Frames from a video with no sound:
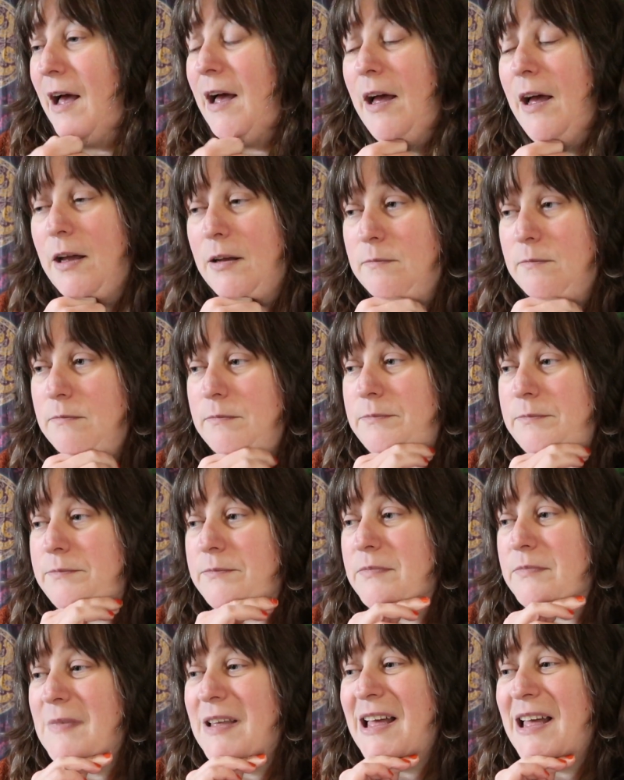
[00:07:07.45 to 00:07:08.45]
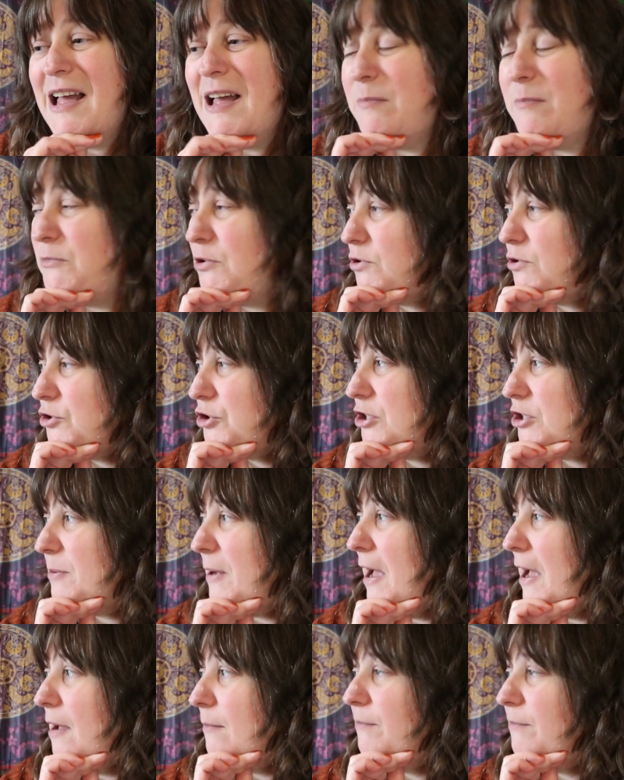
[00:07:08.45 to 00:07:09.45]
I'm not
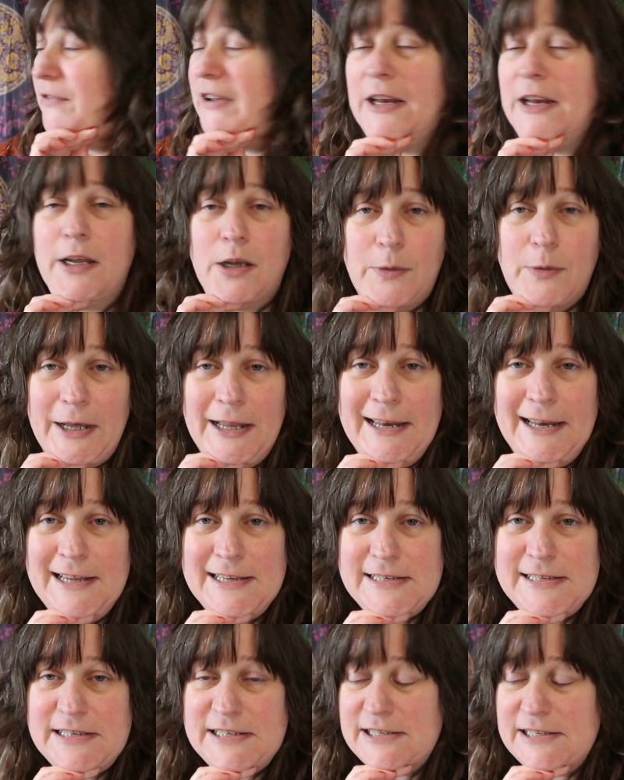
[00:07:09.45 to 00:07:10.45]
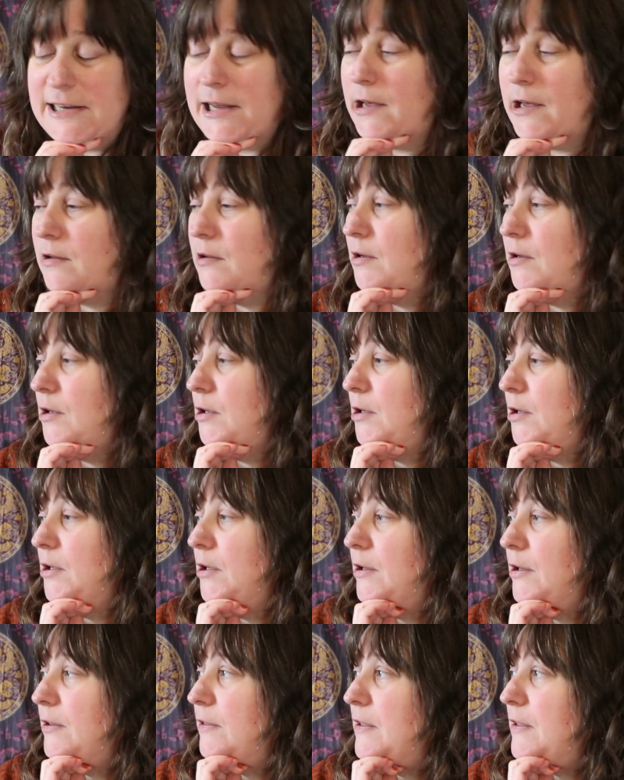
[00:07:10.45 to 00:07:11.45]
sure. I'm feeling quite lazy today.
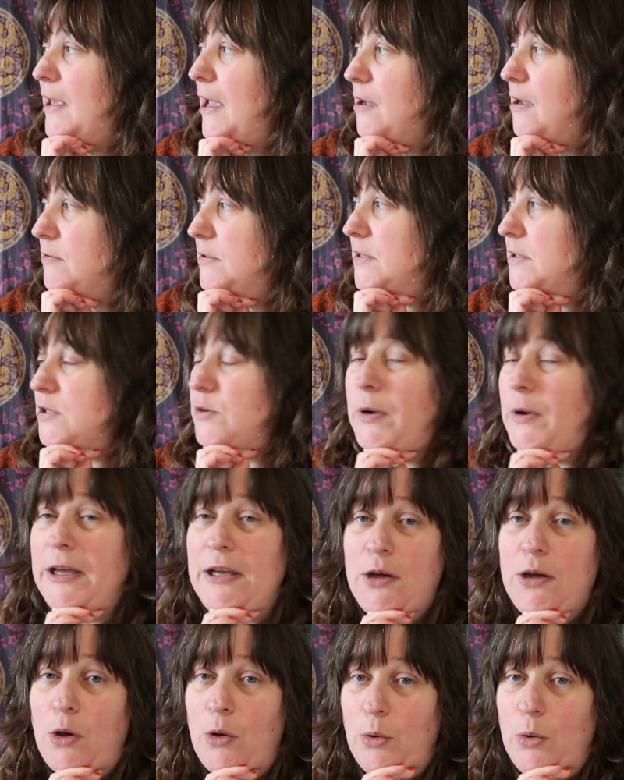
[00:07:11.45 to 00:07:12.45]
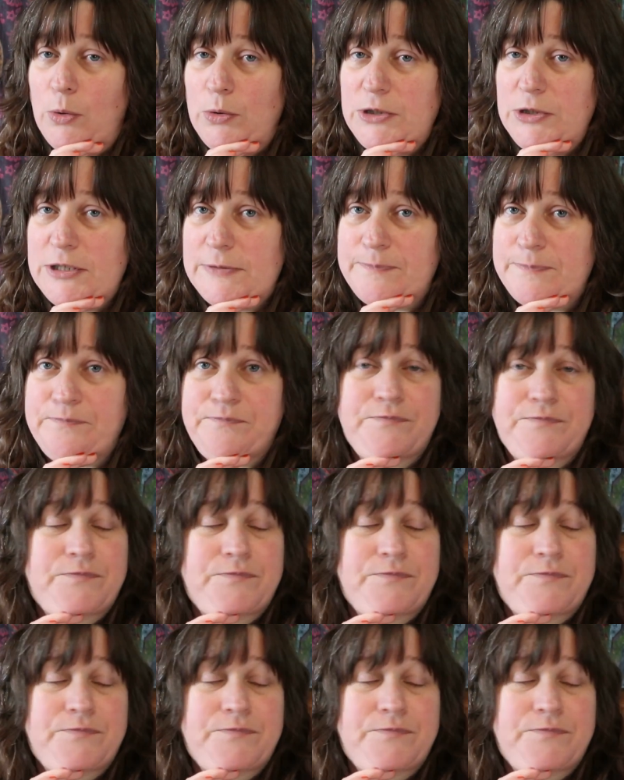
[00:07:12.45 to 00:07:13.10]
The house is quite cold.